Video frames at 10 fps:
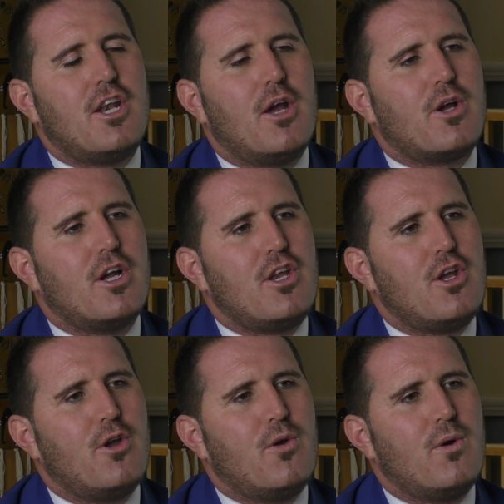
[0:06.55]
You know, can
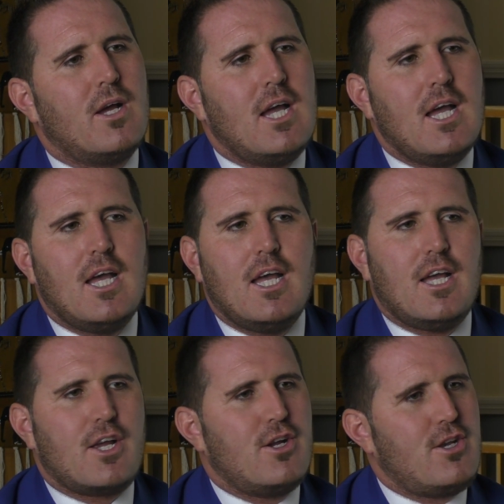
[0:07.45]
you
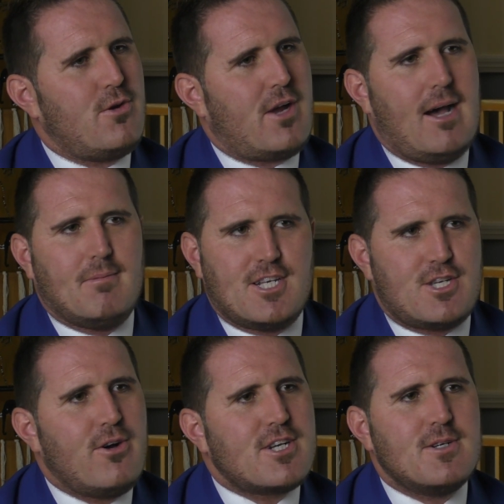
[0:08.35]
come and
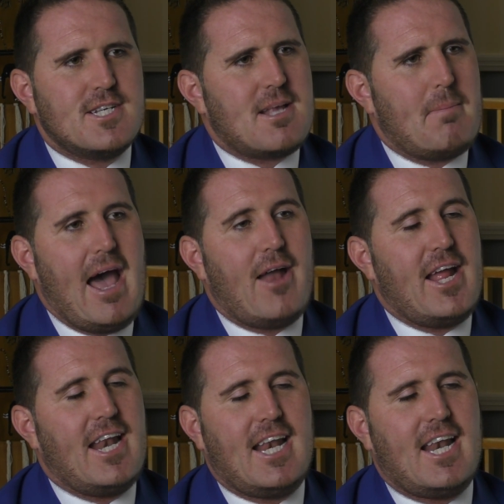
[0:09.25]
talk to us about it?